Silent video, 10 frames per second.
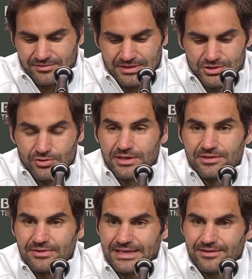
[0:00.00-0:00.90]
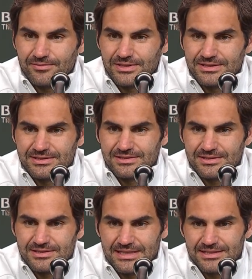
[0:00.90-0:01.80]
enjoying the record, but
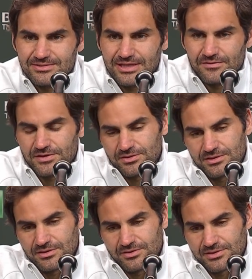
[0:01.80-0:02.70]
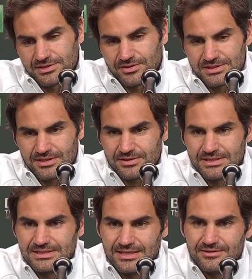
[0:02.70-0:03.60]
it's nice to get off a good start
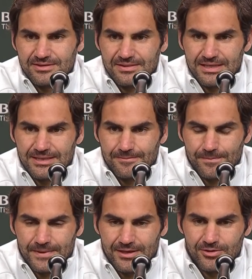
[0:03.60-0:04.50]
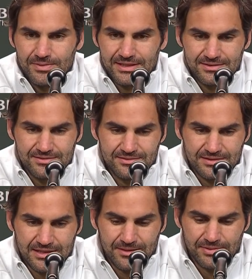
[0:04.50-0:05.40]
this year, and I hope
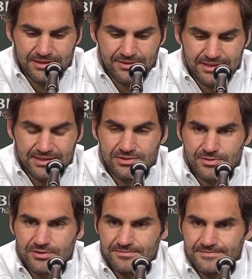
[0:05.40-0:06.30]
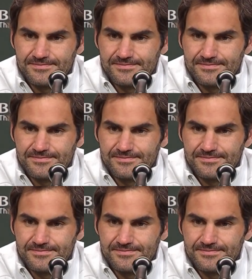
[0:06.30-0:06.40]
I can play well again tomorrow.